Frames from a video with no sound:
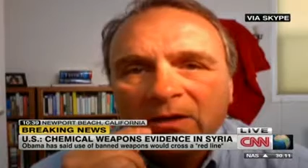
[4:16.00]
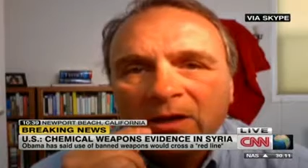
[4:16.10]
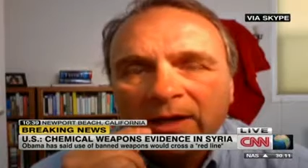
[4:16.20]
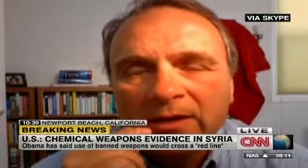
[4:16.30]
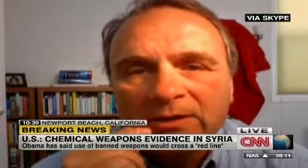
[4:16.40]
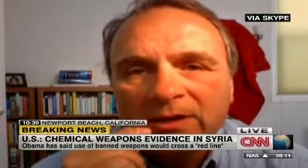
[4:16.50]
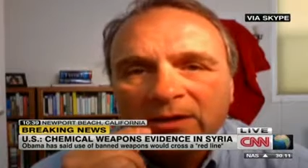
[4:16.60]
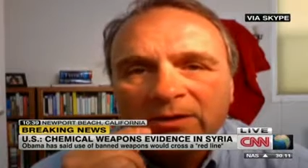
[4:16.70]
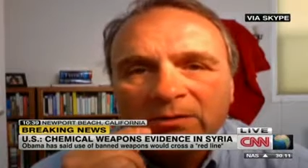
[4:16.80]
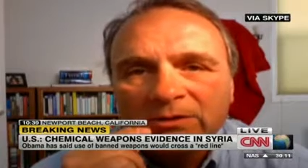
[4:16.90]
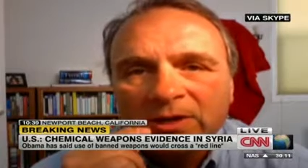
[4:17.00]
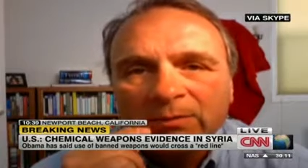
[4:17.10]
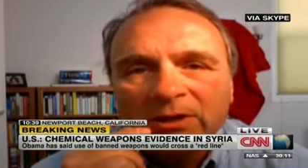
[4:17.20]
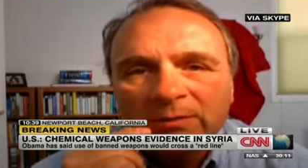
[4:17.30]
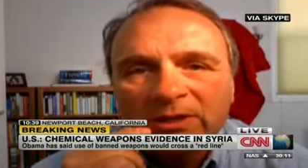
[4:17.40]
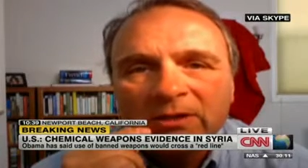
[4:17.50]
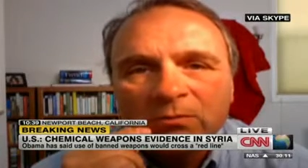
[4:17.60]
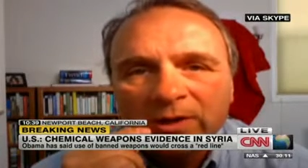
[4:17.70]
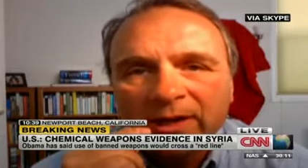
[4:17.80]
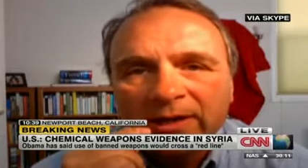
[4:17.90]
And all I can tell you is I'm limited in
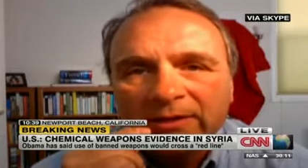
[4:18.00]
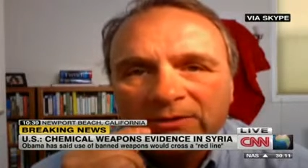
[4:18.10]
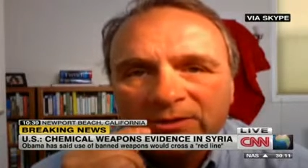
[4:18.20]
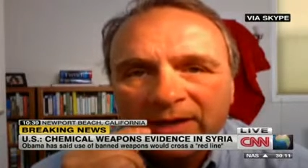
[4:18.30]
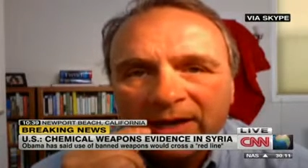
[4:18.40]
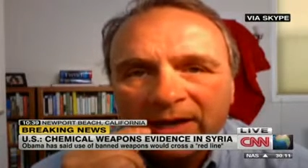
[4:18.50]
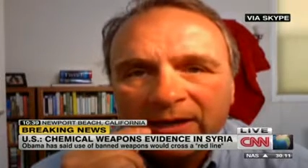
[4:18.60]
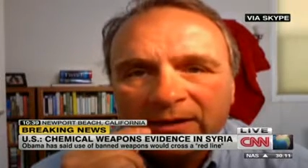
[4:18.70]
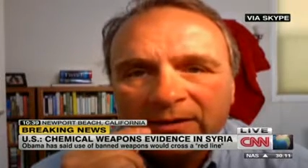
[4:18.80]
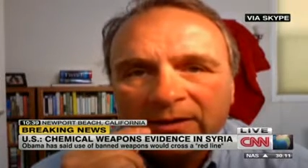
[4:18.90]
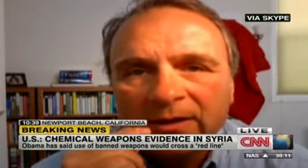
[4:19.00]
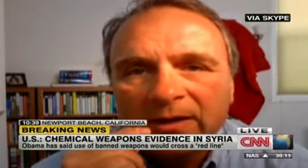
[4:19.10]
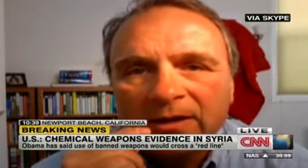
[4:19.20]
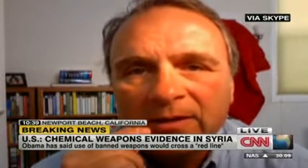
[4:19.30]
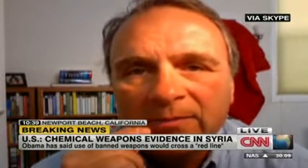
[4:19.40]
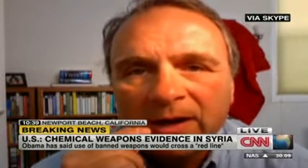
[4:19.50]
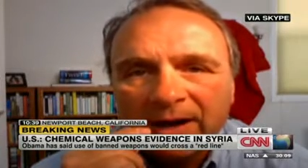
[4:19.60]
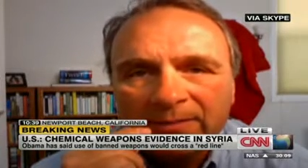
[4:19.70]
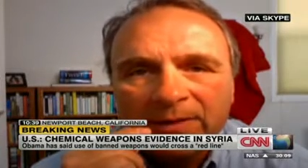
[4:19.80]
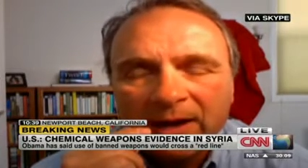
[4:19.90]
what I can say.
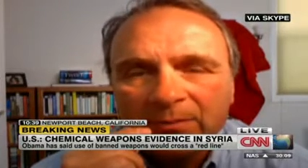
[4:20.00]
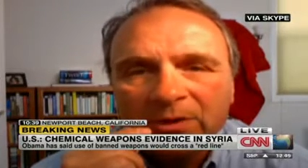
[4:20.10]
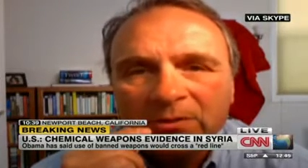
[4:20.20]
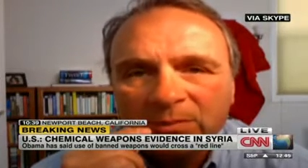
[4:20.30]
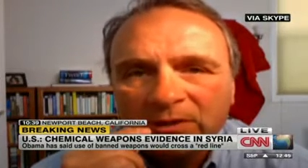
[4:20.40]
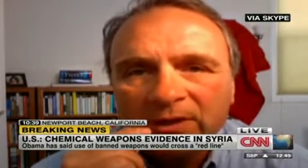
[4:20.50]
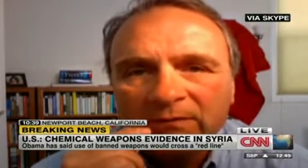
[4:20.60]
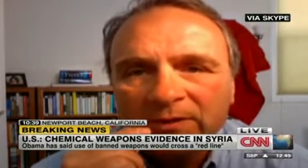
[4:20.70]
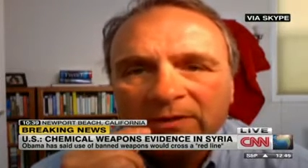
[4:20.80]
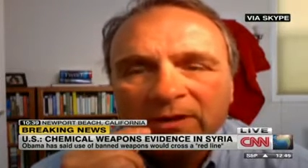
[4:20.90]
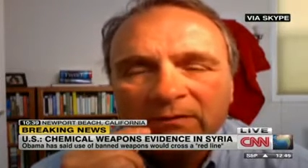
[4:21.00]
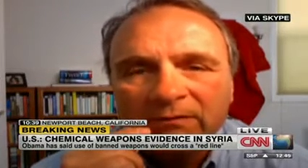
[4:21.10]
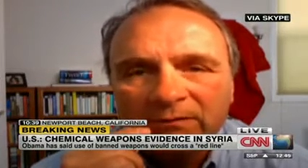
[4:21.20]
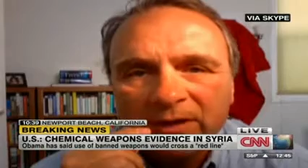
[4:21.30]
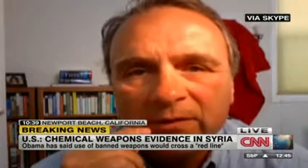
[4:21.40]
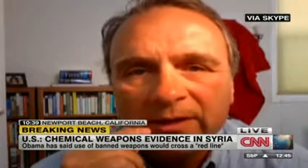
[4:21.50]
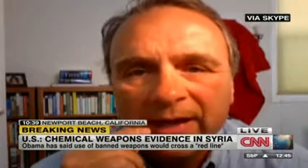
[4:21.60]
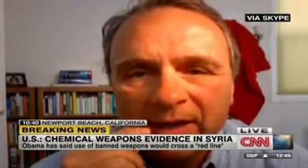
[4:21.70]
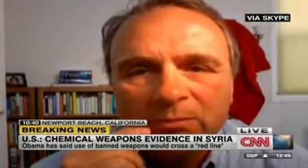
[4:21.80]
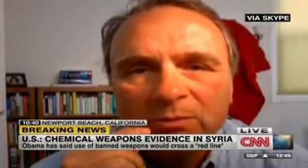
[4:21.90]
I happen to believe that they're very
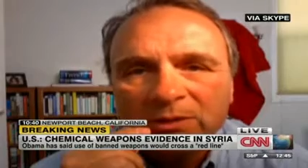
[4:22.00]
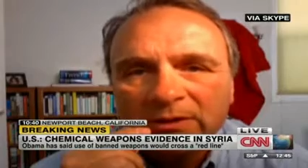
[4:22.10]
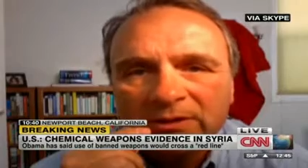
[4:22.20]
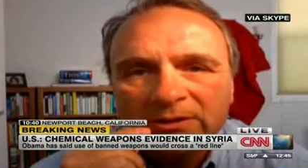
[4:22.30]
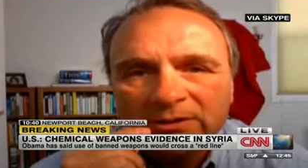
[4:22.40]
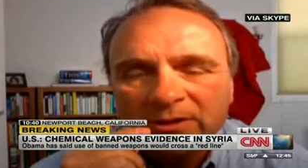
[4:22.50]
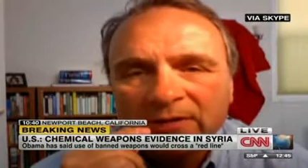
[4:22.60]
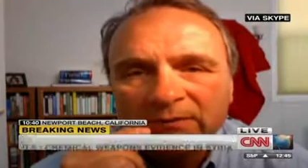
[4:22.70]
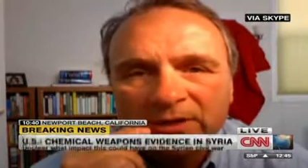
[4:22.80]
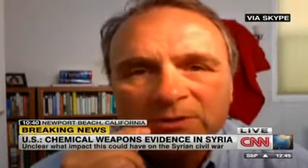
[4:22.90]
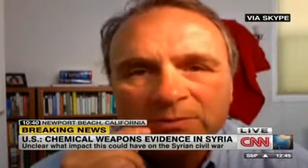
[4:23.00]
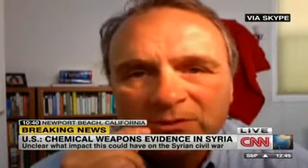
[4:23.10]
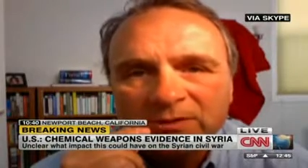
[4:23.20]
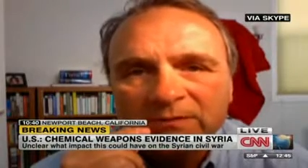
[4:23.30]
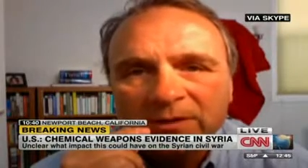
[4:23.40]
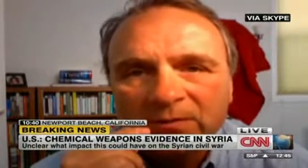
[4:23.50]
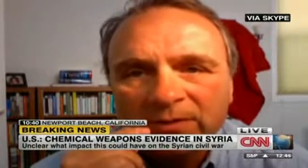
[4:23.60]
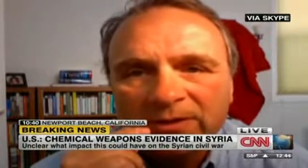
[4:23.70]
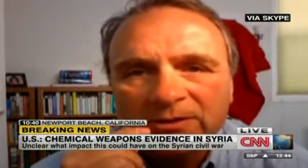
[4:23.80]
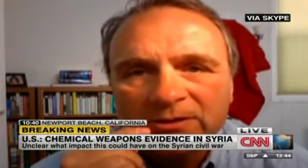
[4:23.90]
capable at this, and I've got specific
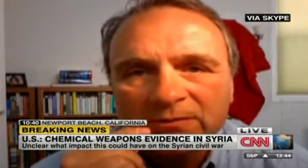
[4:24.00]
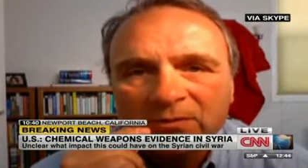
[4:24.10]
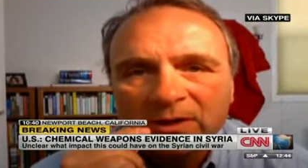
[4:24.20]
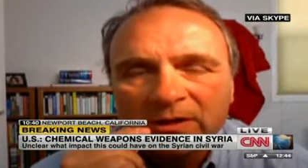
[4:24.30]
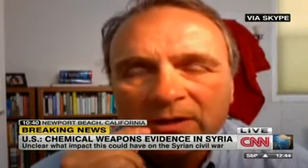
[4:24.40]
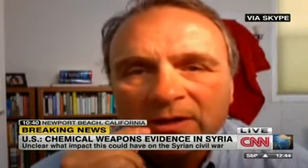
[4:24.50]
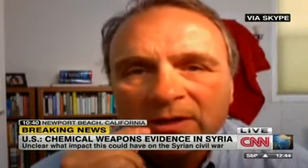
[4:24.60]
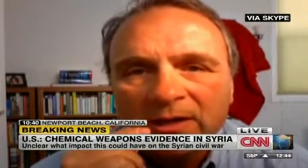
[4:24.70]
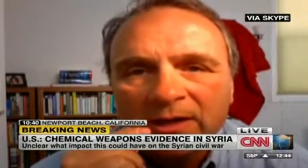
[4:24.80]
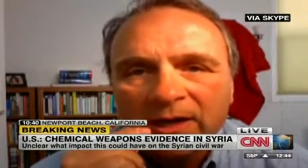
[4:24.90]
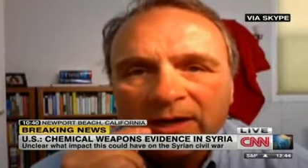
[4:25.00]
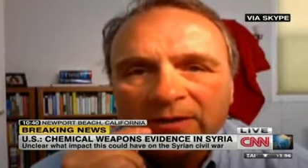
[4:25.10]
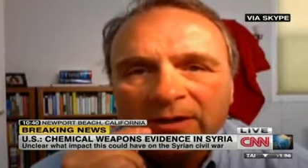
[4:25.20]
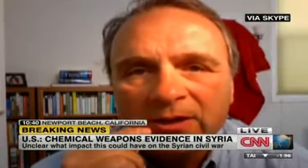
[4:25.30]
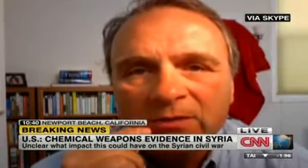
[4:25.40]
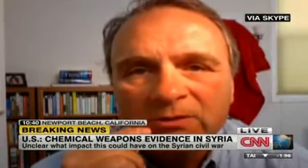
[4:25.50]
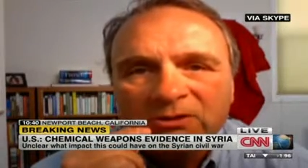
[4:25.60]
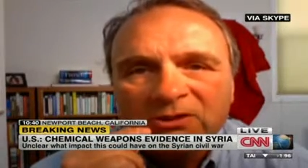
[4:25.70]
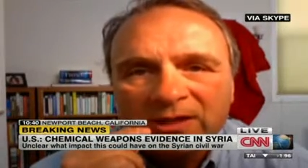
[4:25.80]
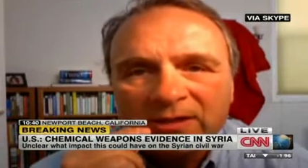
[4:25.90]
reasons for it. And I think you'll
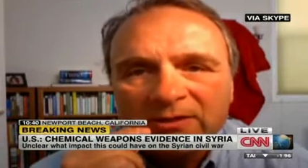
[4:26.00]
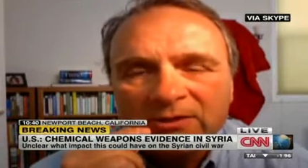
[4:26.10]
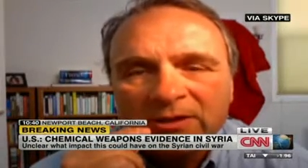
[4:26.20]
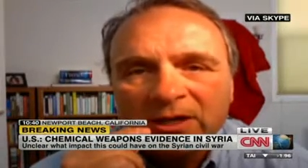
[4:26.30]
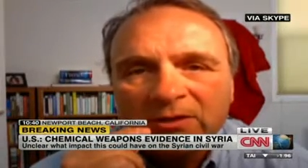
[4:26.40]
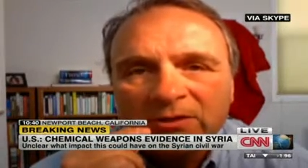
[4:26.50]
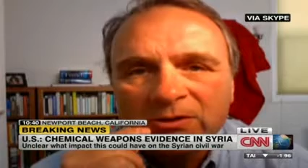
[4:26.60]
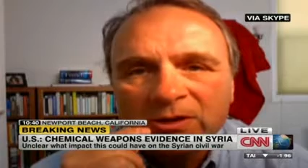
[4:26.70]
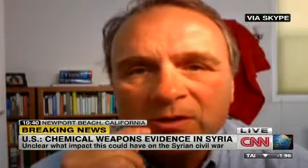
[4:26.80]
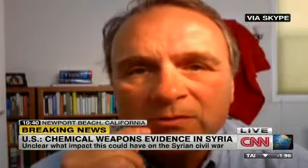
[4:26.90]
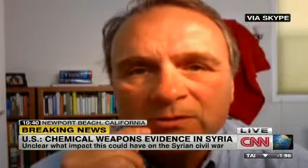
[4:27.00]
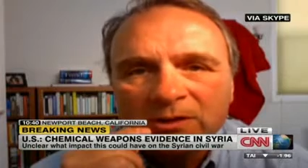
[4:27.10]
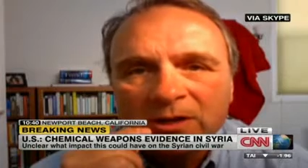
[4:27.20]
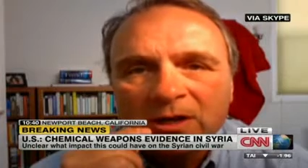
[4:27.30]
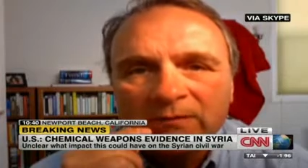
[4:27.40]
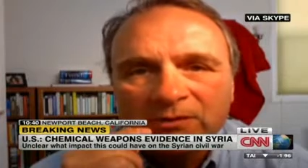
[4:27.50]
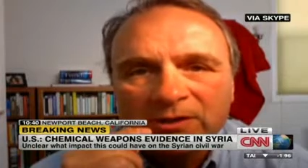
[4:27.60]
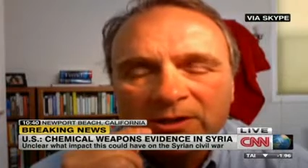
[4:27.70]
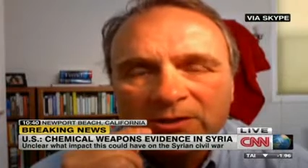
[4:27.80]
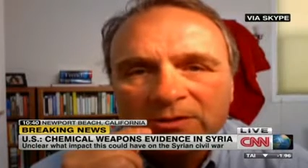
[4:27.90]
see this in the undertones, the
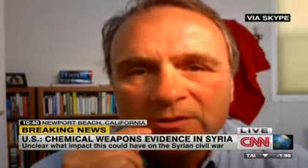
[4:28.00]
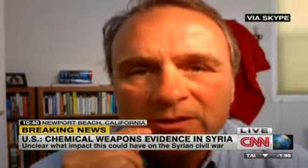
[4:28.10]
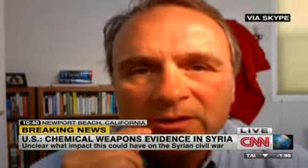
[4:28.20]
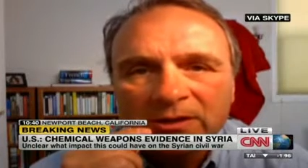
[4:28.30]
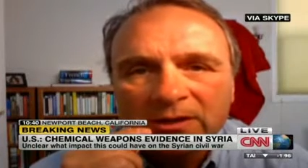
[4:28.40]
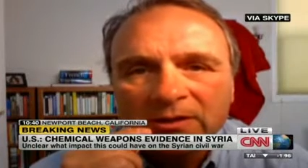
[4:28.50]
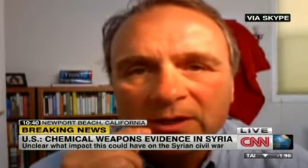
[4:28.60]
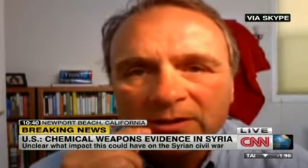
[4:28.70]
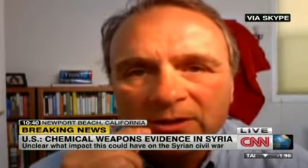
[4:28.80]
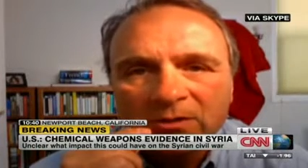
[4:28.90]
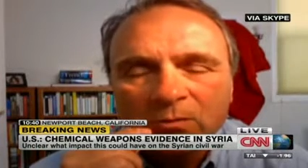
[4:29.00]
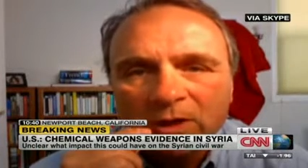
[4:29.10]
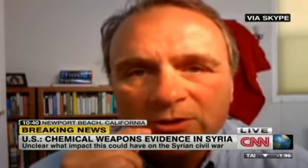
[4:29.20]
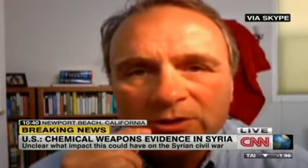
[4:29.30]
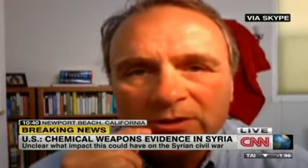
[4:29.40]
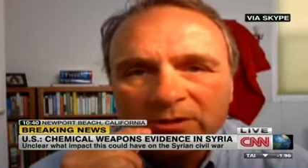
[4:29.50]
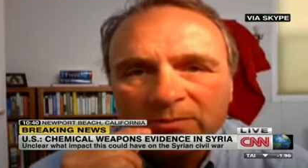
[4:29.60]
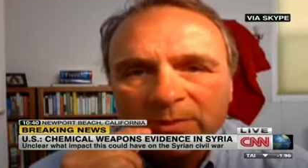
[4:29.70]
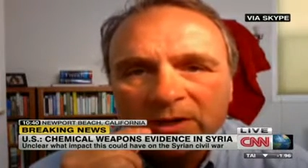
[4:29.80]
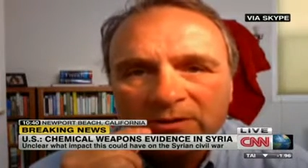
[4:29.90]
conversations in London and Washington
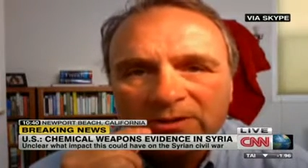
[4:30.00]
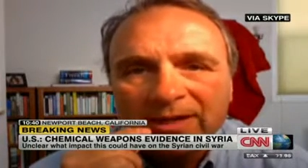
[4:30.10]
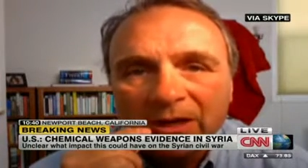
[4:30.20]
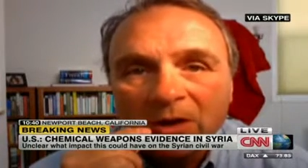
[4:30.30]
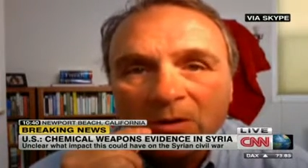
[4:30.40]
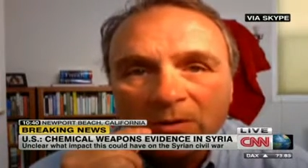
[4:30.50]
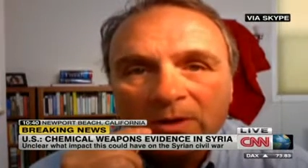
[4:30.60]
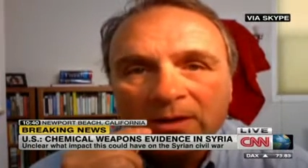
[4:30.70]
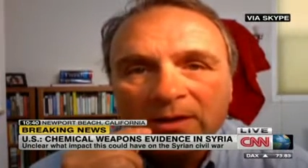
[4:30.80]
and Paris. They know.